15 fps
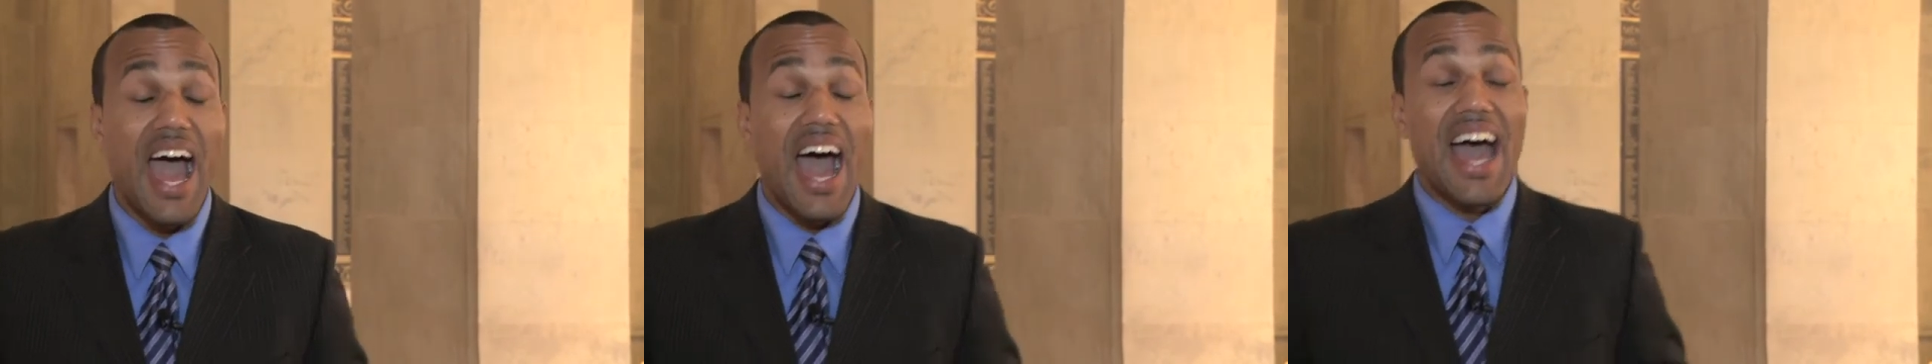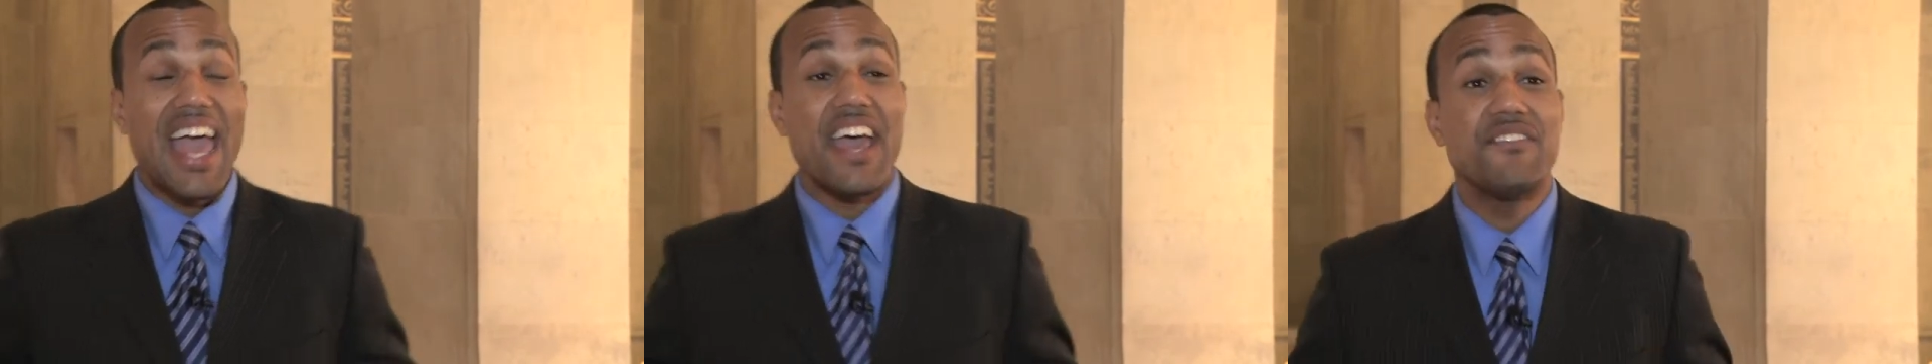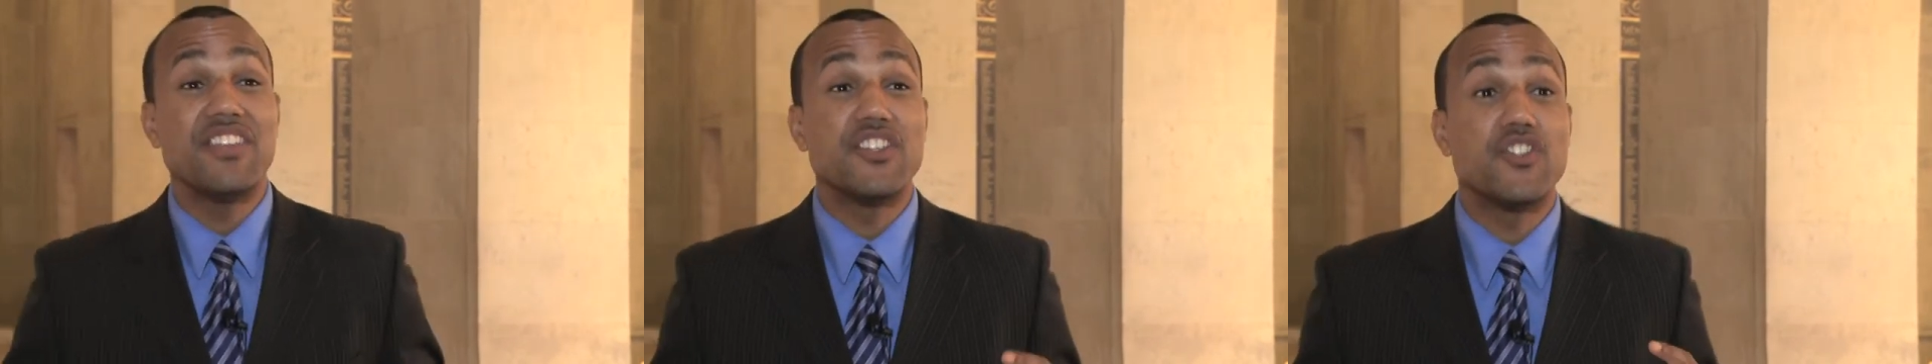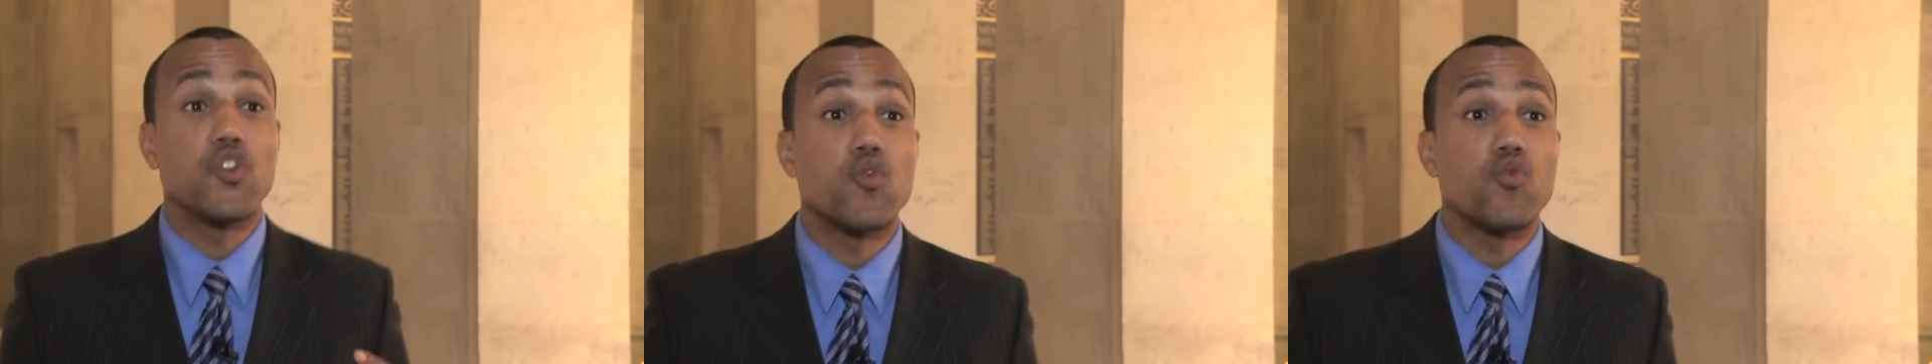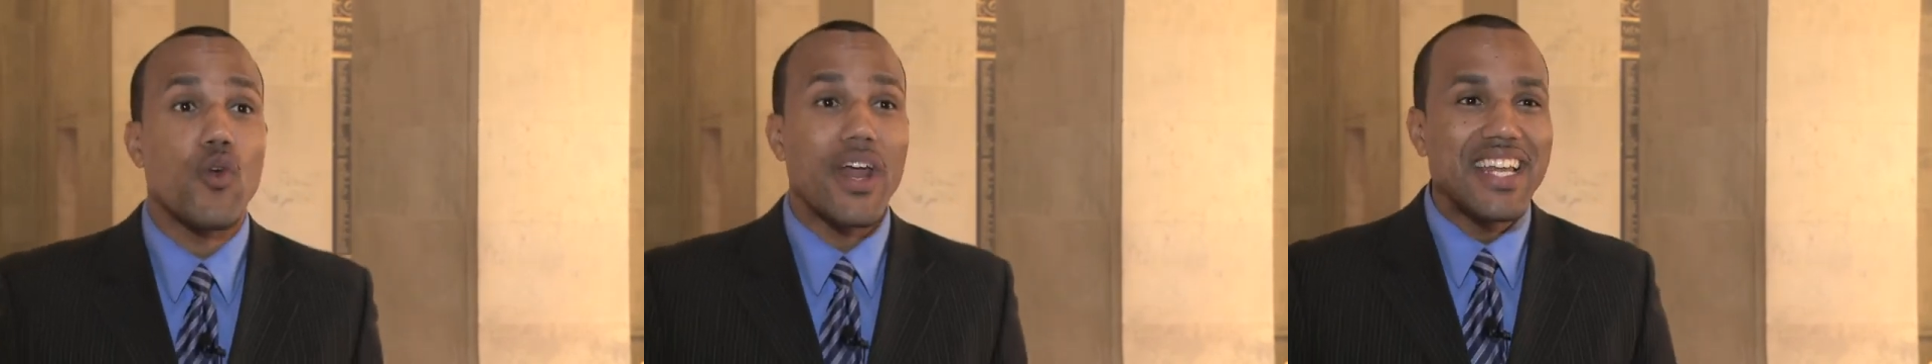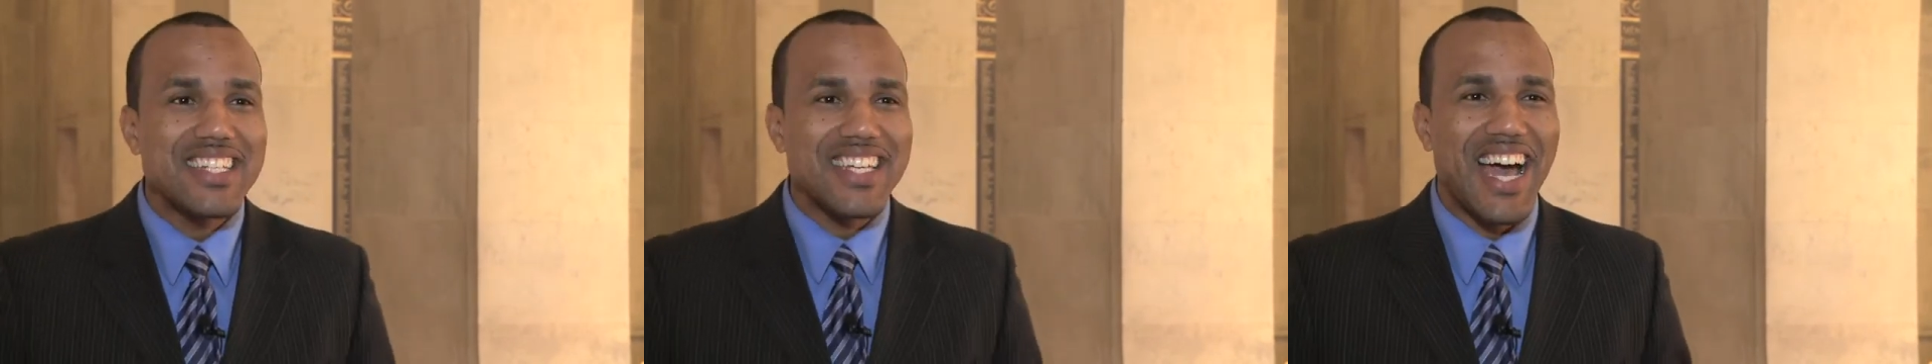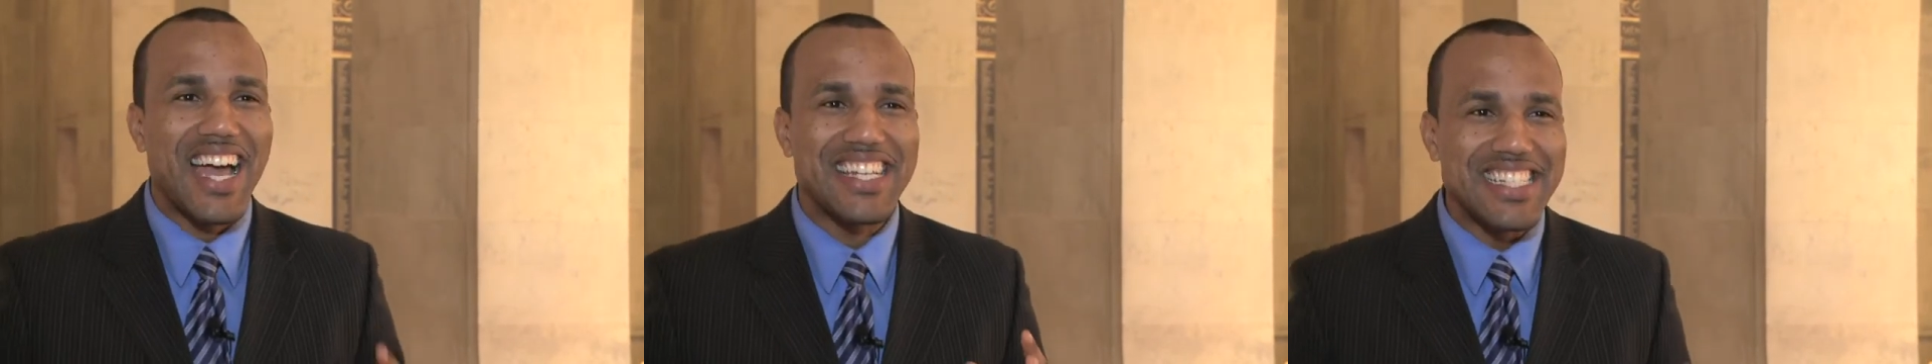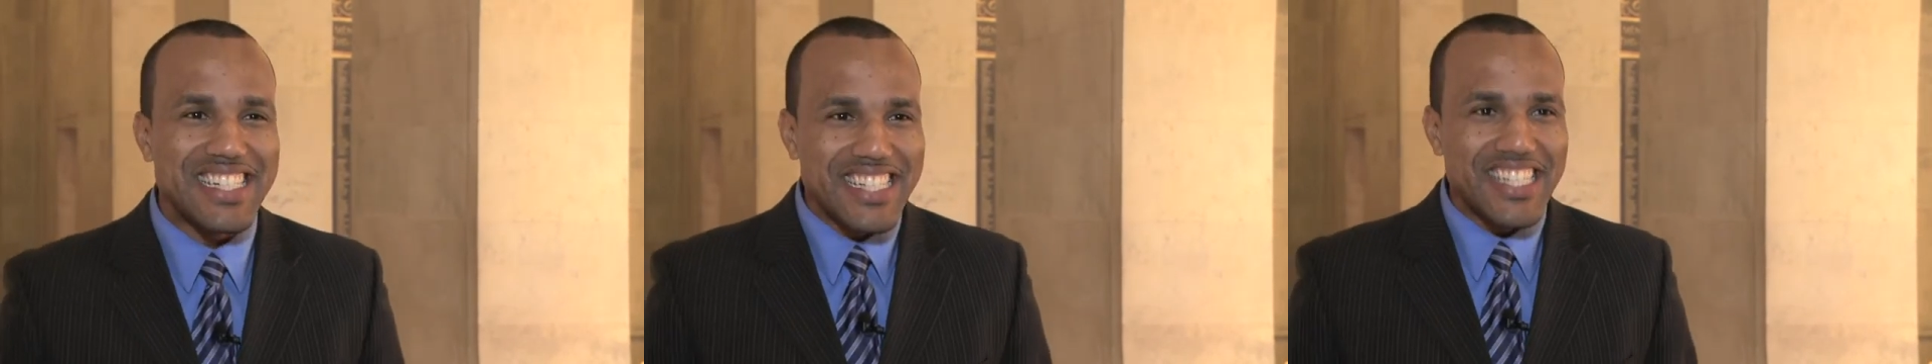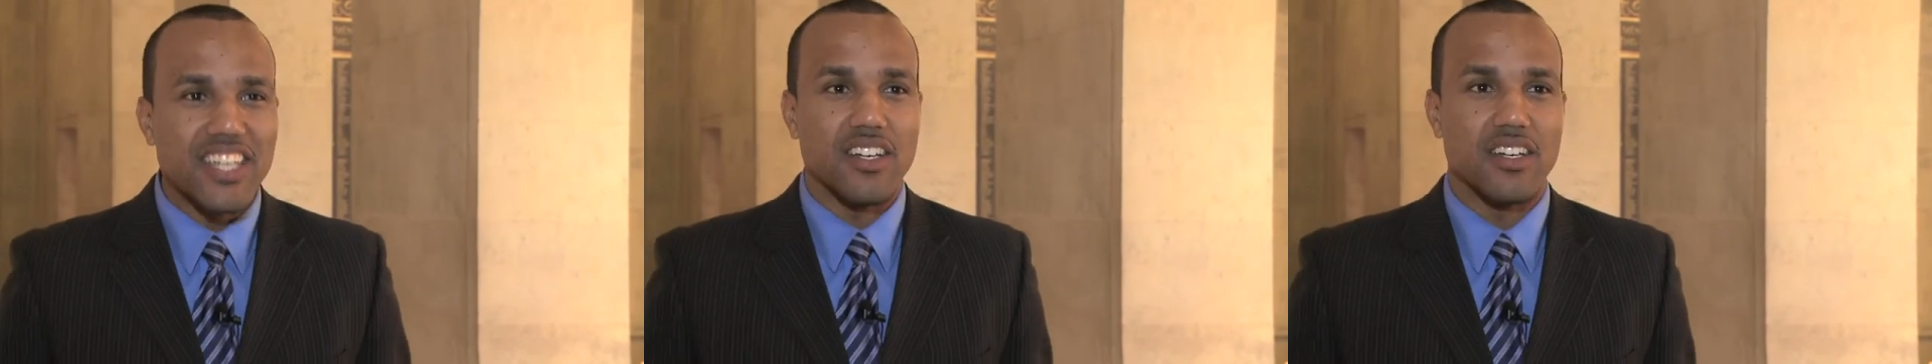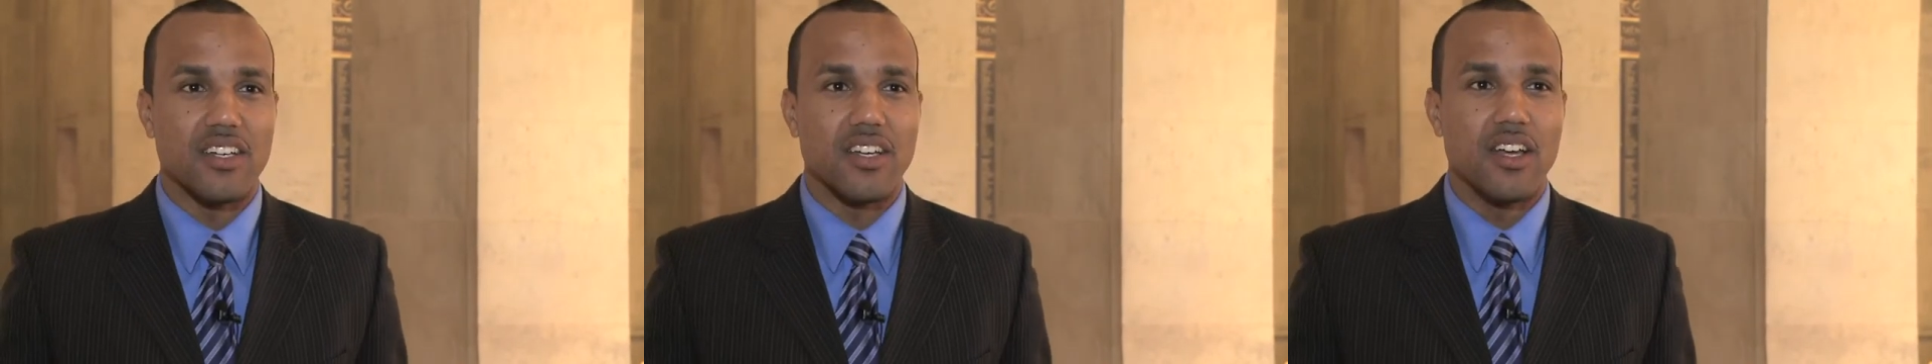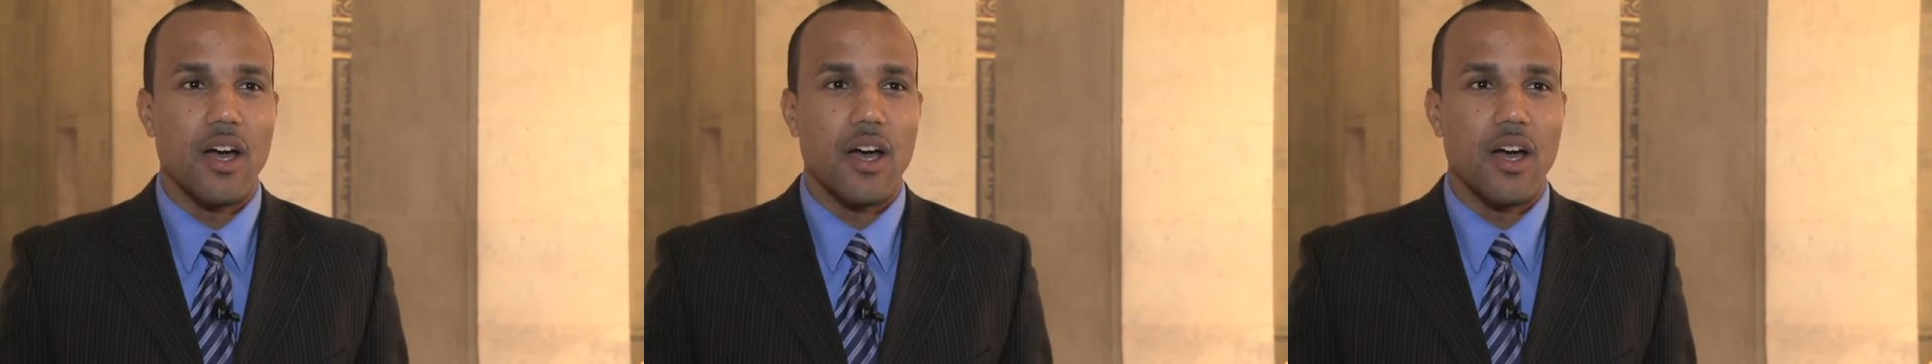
I have this great idea,